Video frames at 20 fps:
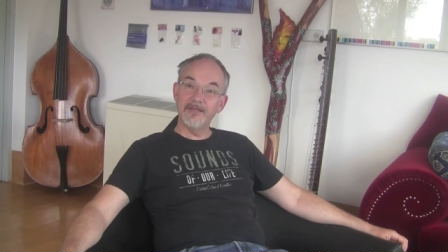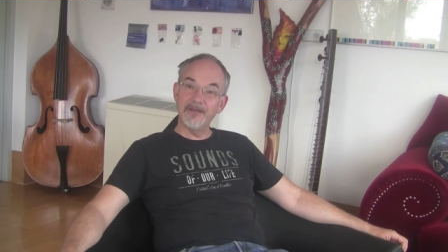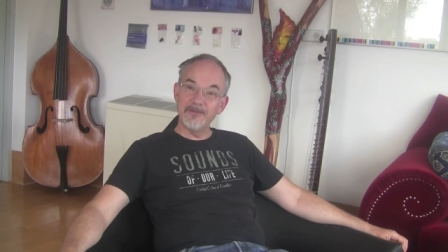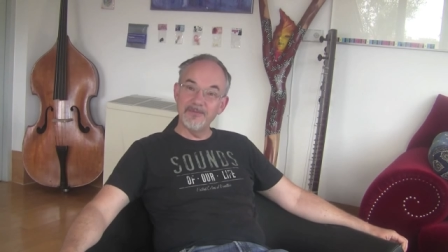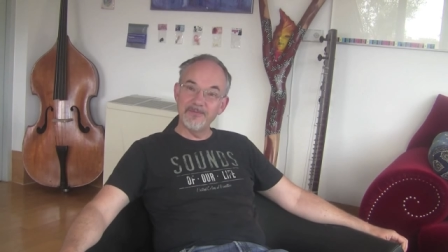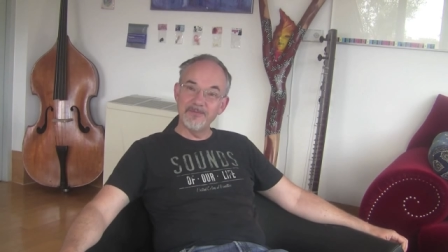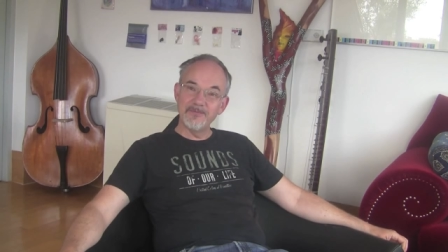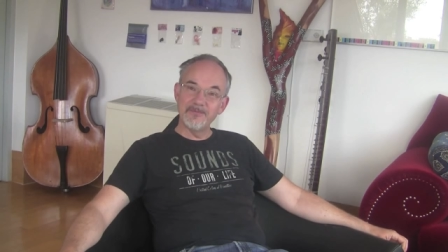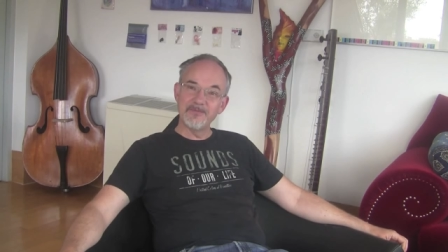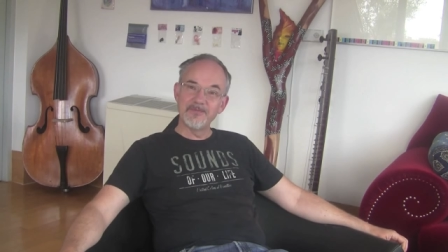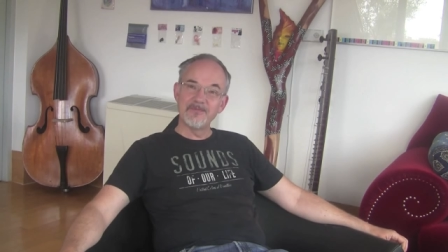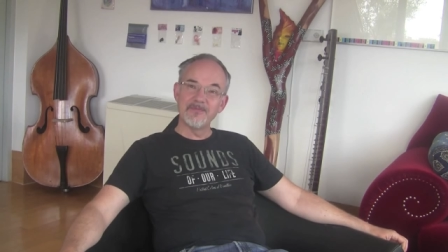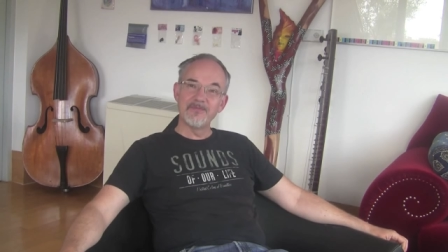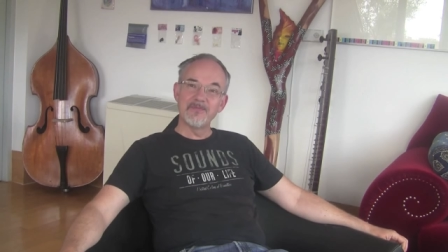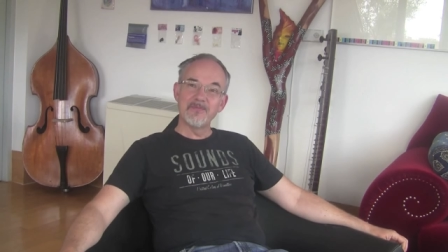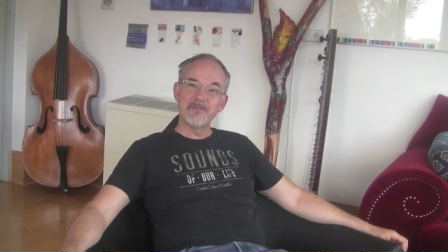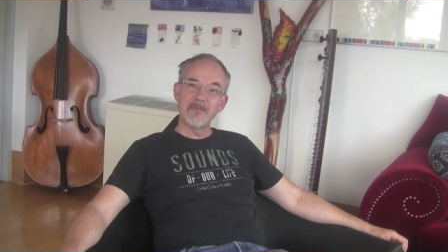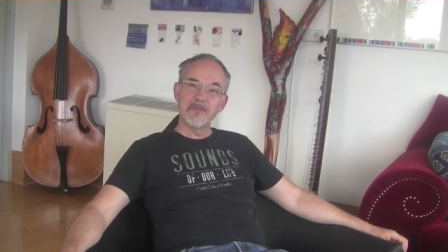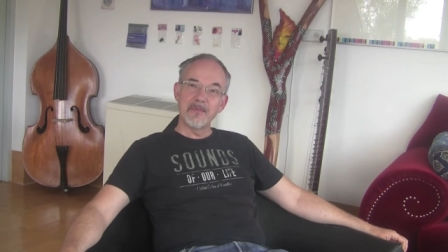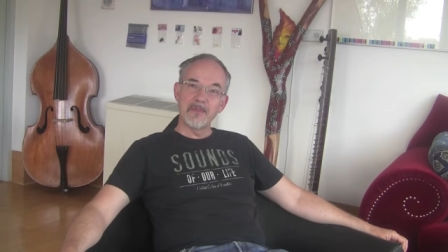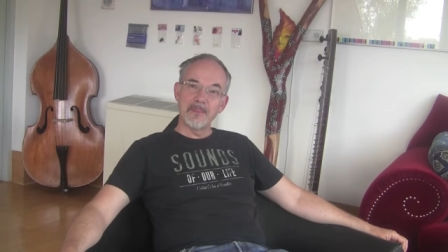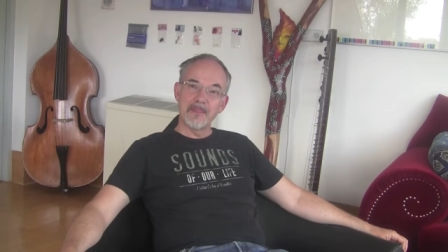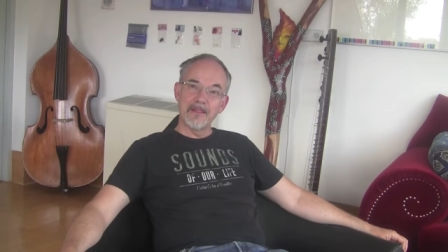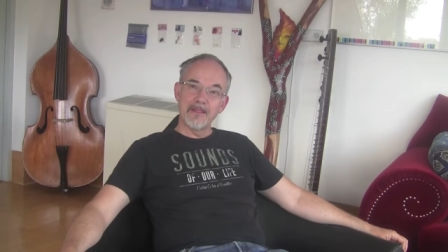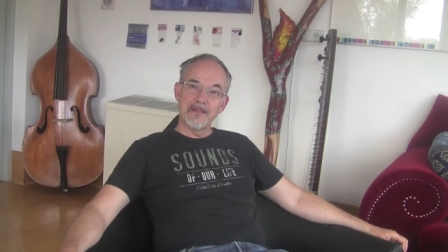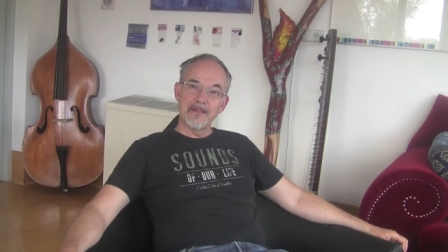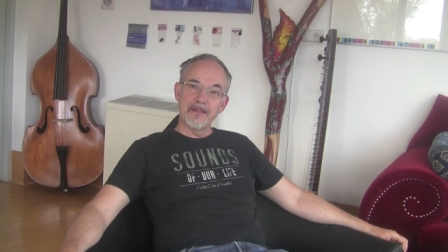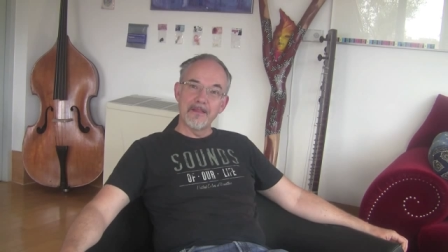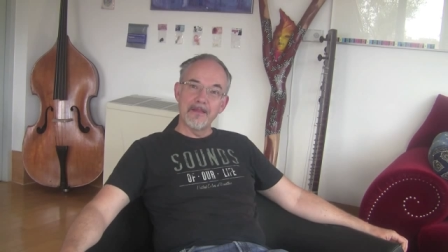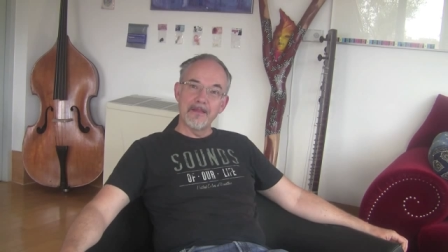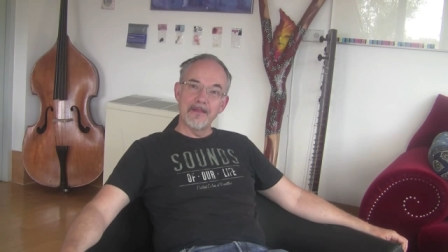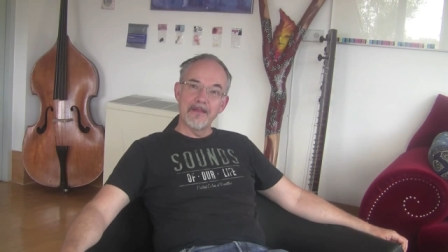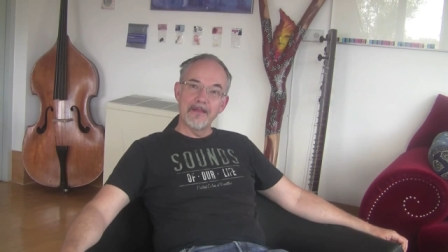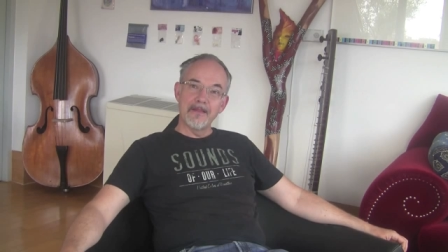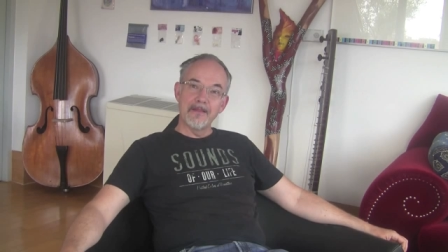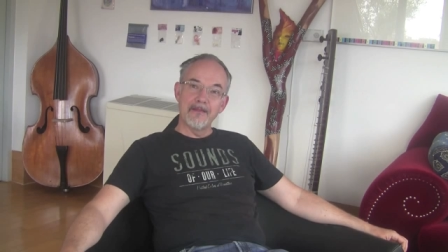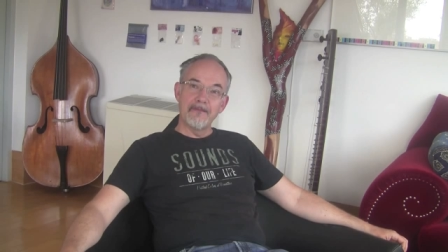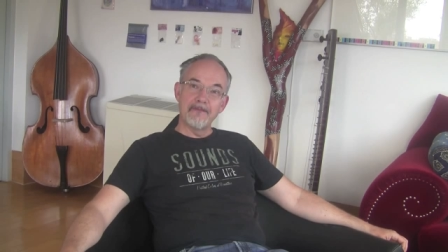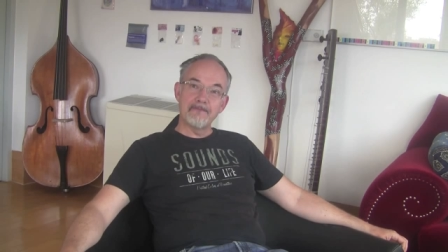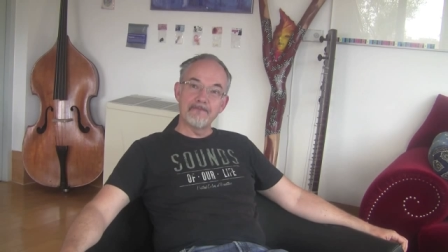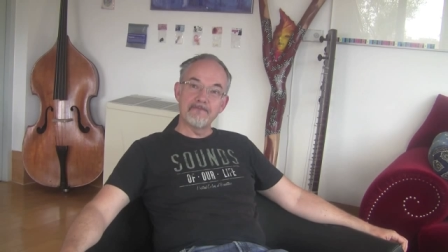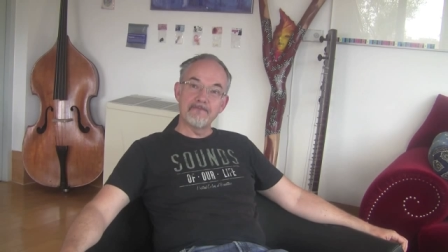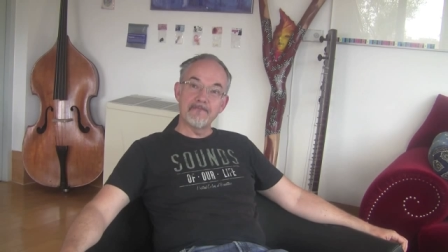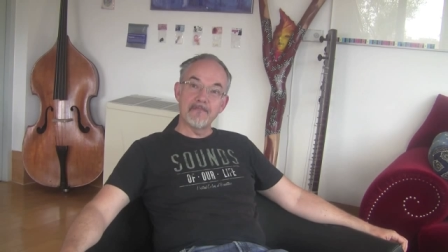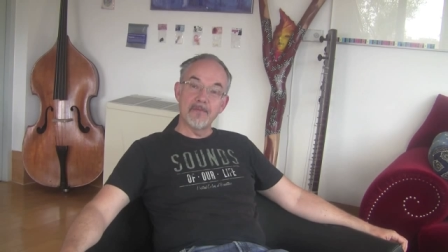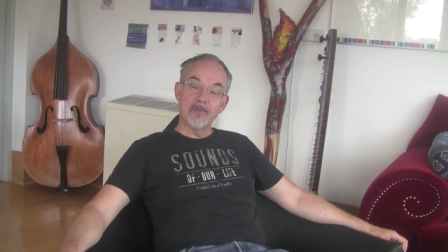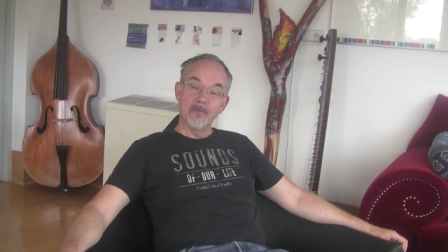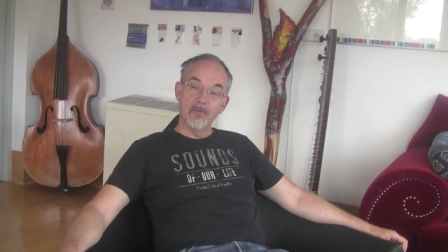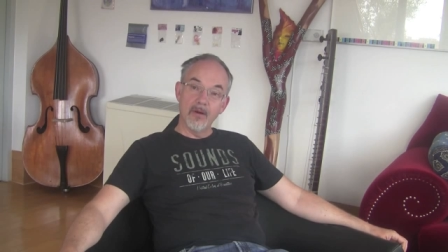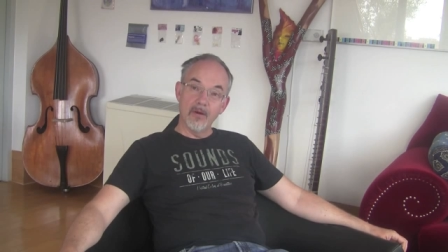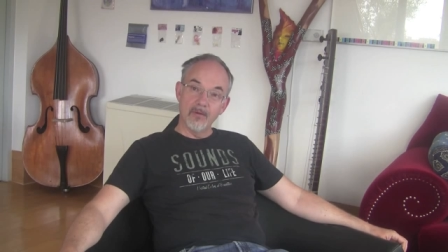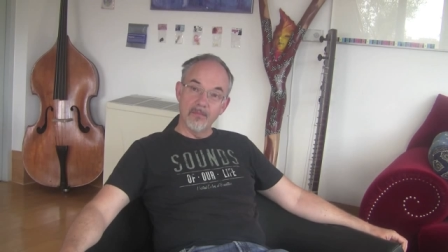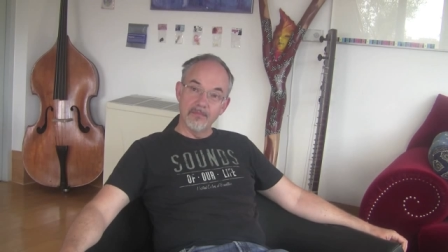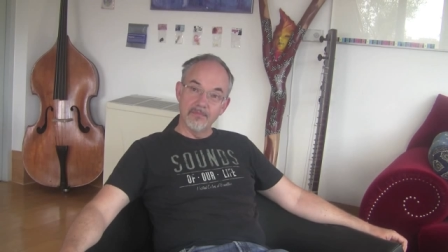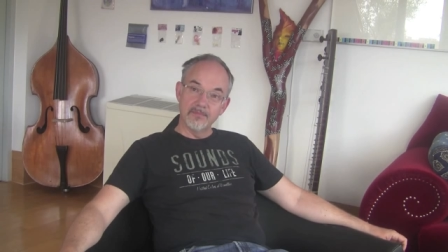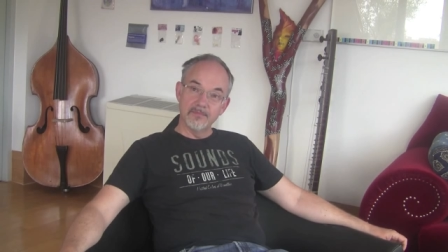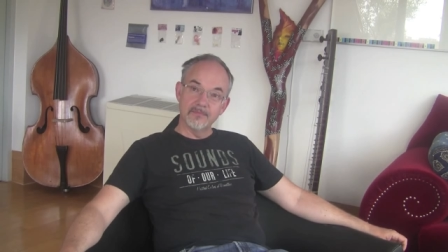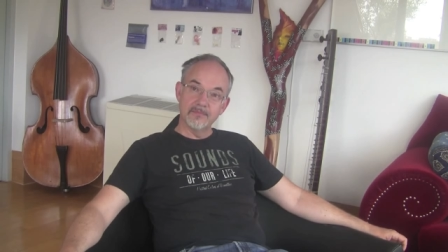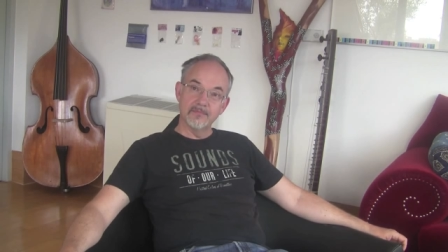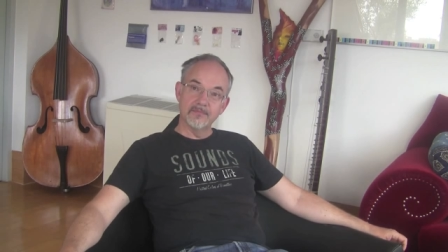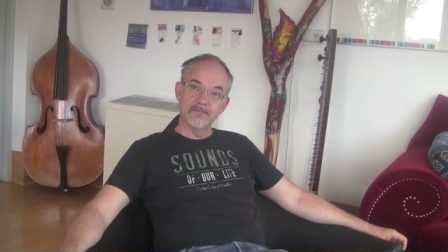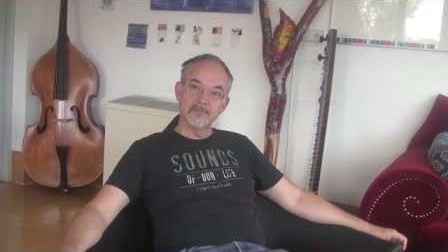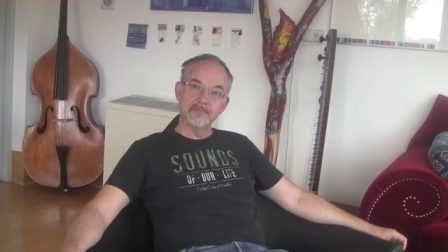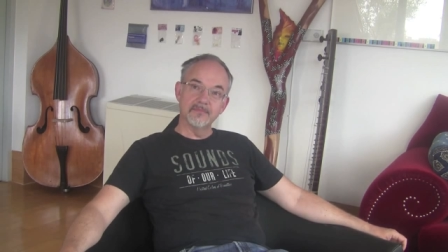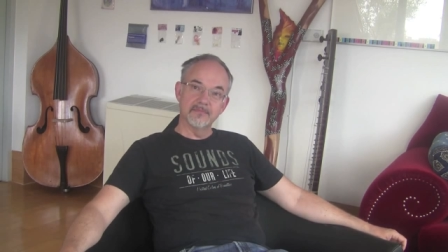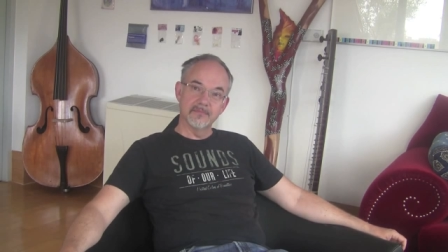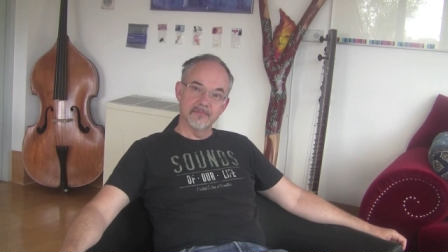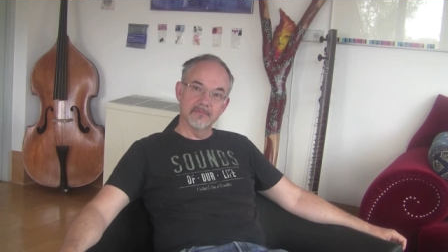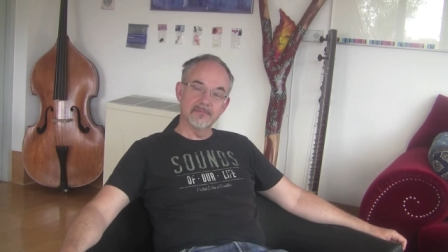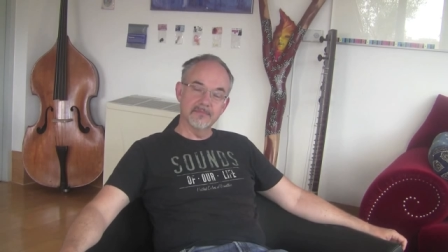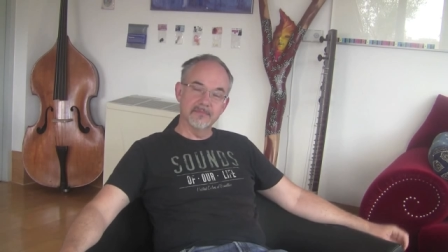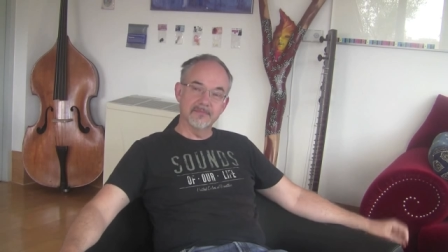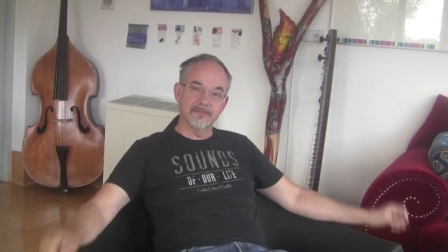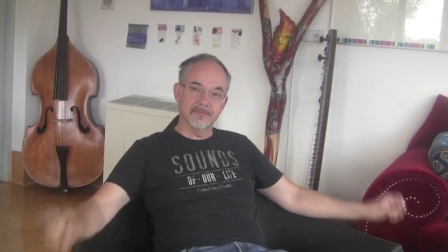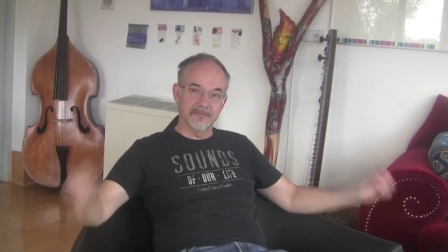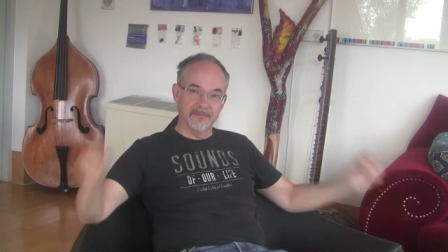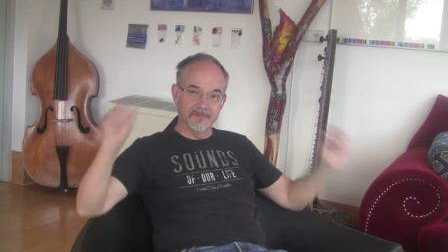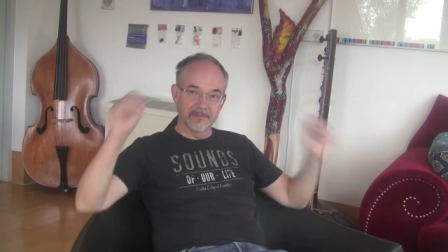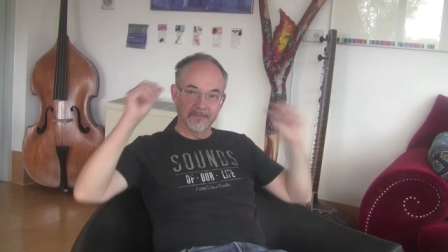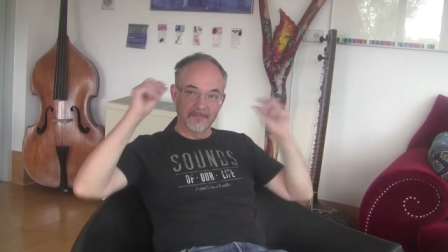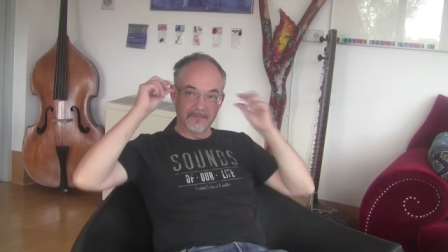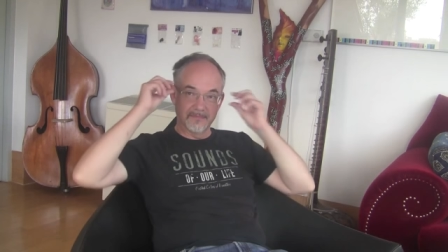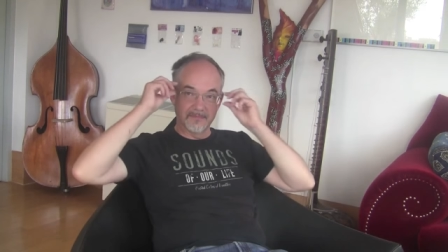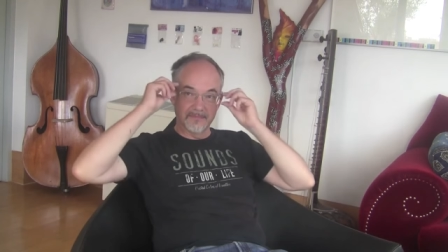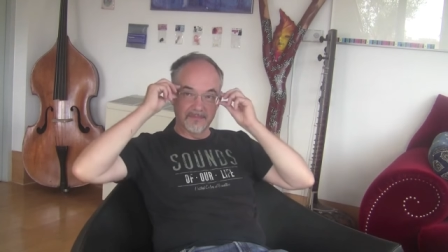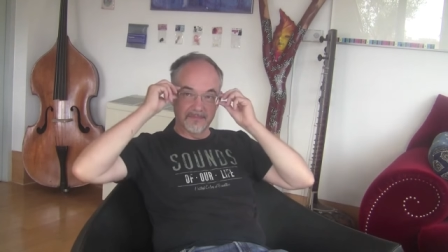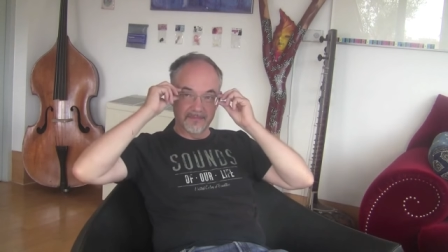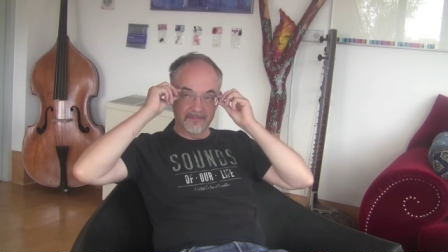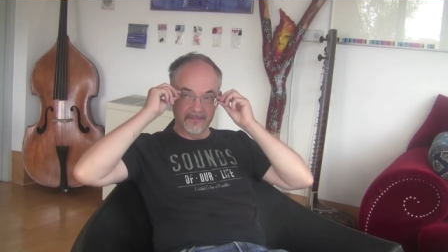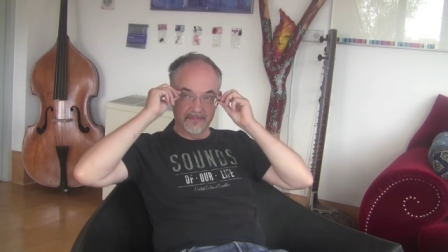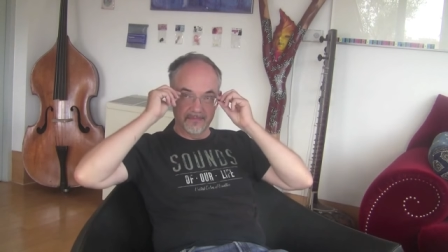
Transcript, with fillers: as, a, as a musical ignoramus. I mean, wow. totally. I'd heard mm-hmm. nothing, mm -hmm.